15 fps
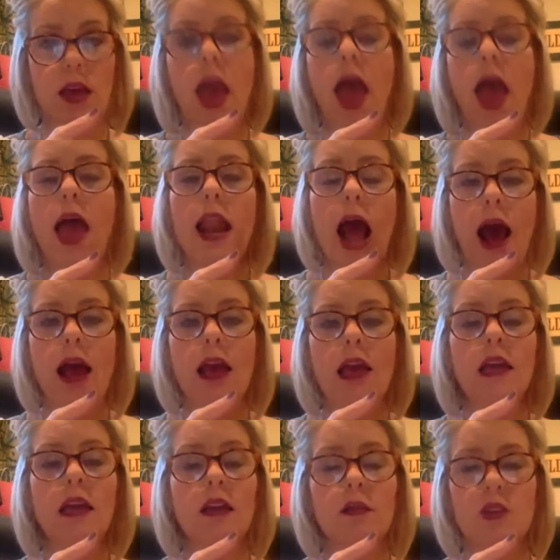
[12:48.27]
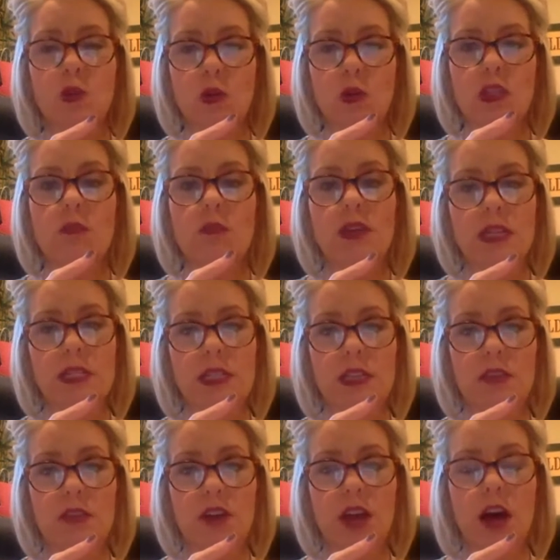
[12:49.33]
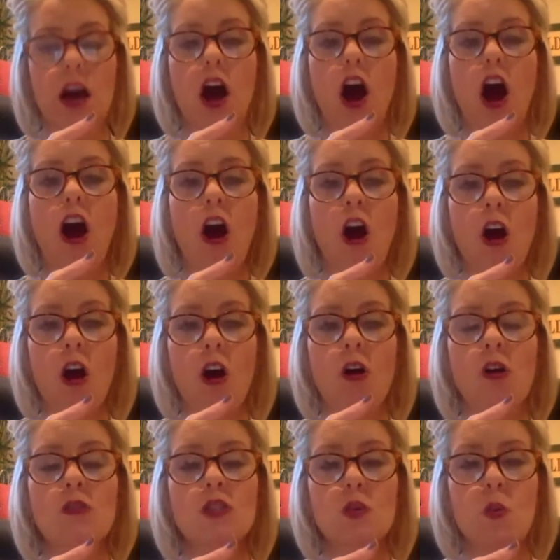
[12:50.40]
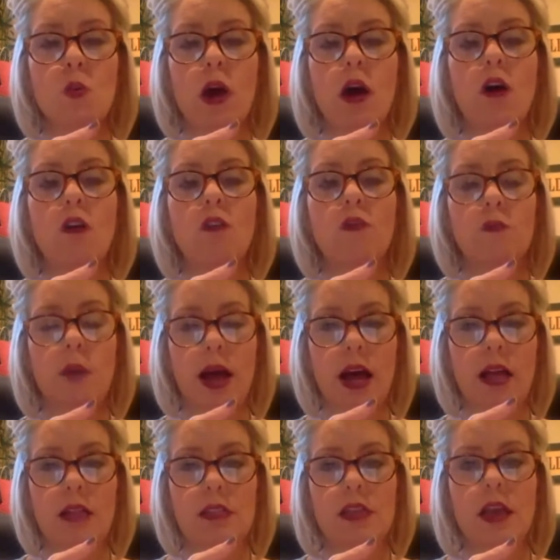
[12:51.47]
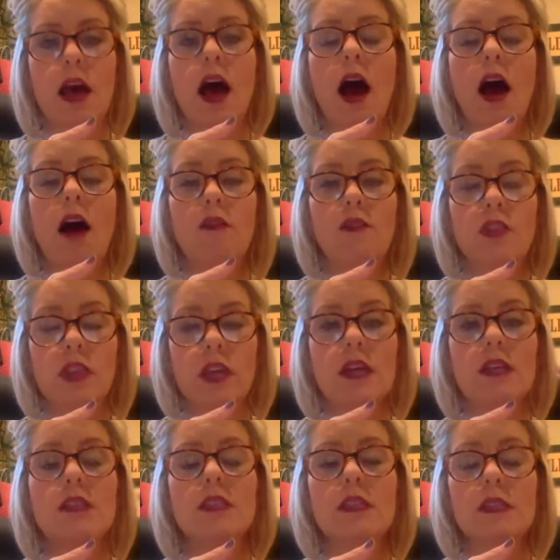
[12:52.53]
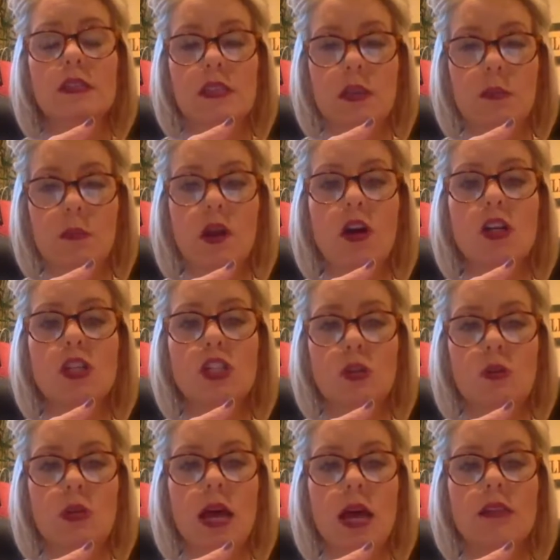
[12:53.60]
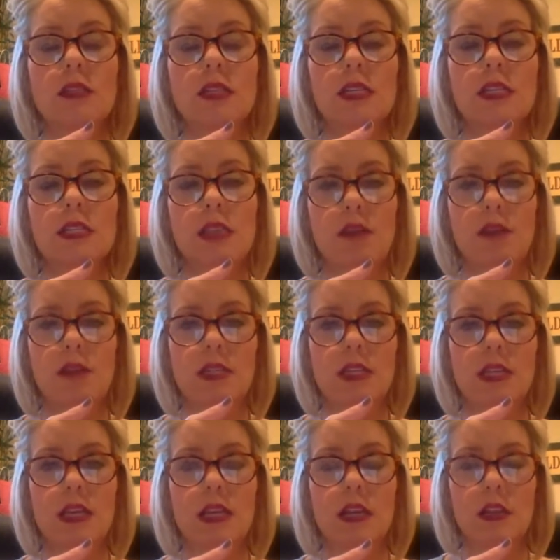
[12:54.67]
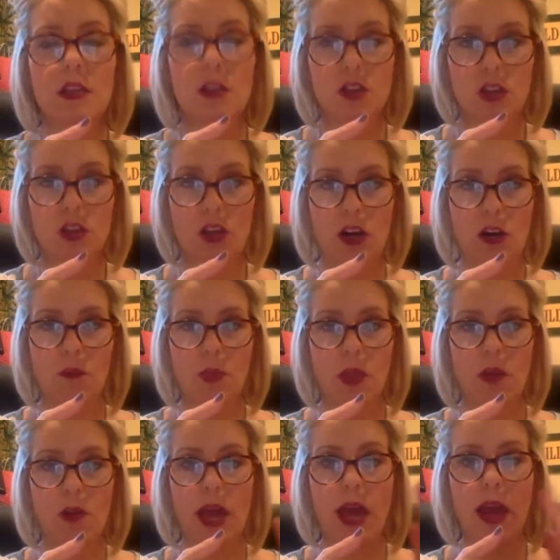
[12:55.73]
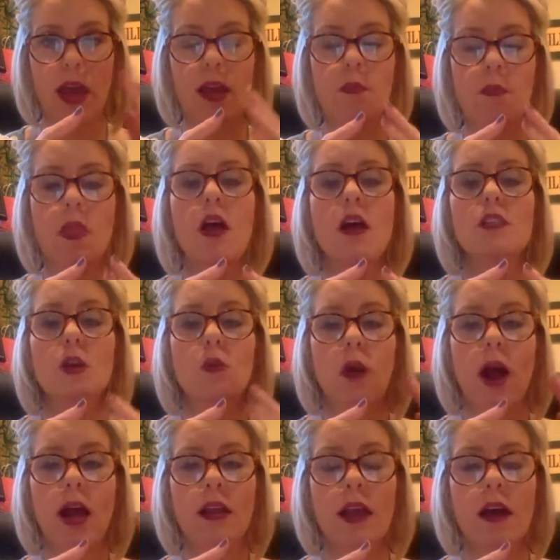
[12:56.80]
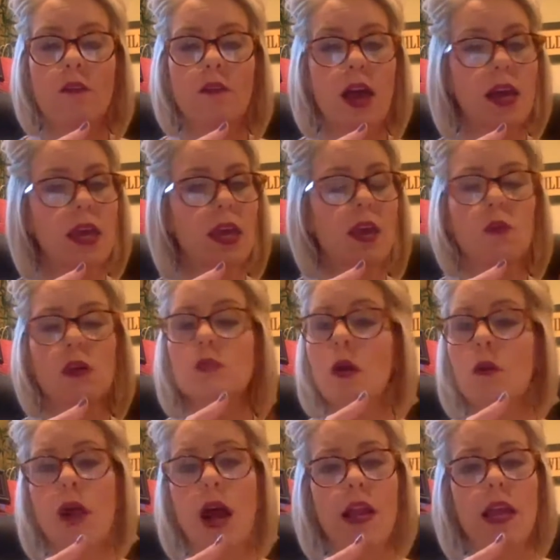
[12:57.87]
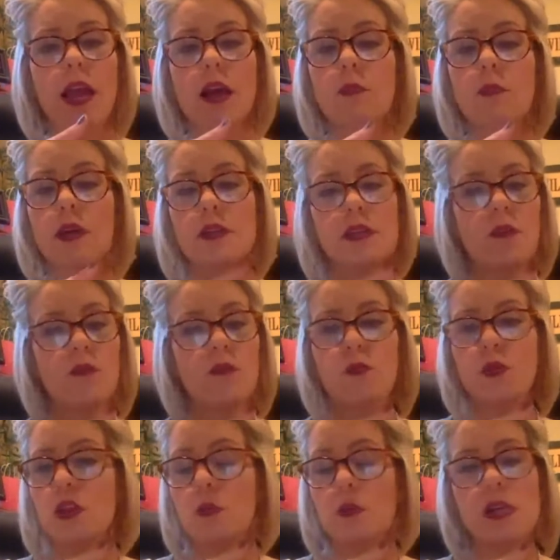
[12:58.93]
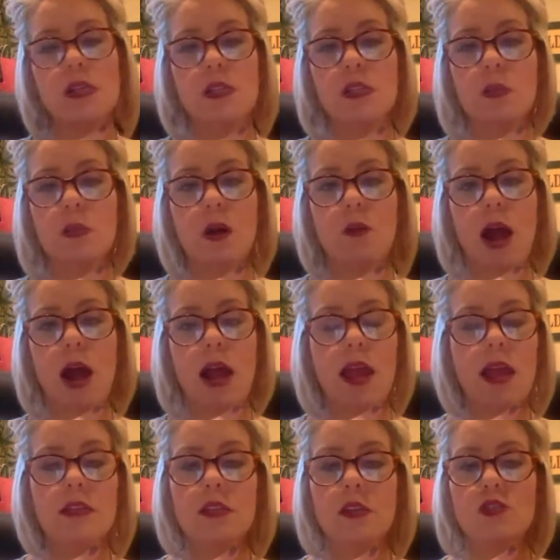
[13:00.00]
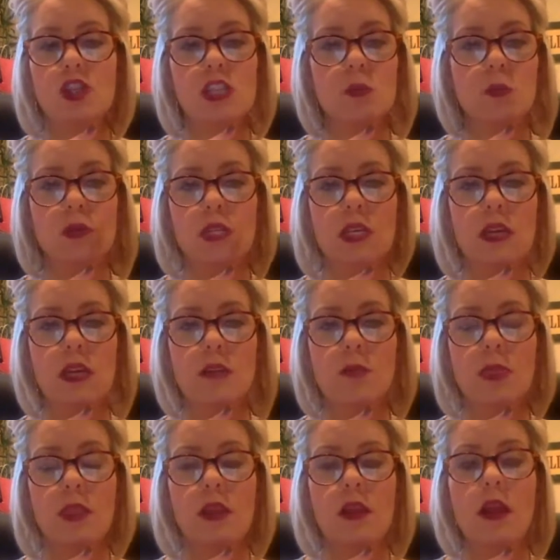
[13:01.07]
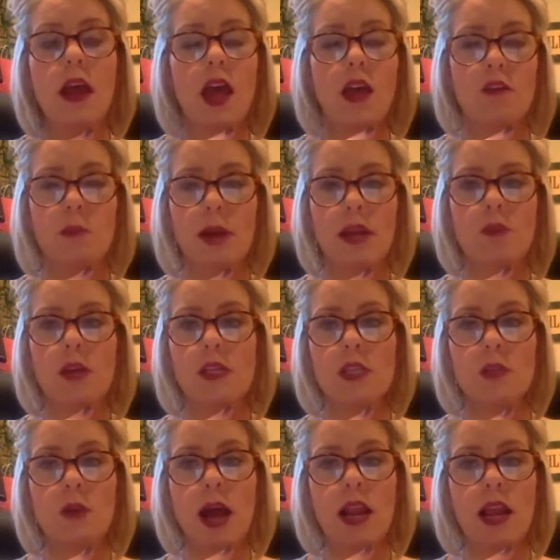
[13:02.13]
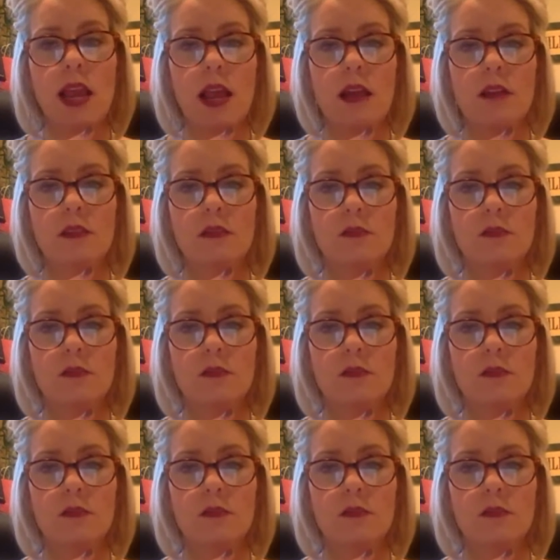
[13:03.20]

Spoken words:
and I am going to be a diva all 12 months of this Seminar 2017 year. Okay, so right now, I can't raise my right hand because I put the bracelets on my right hand. So just pretend, everybody raise their right hand.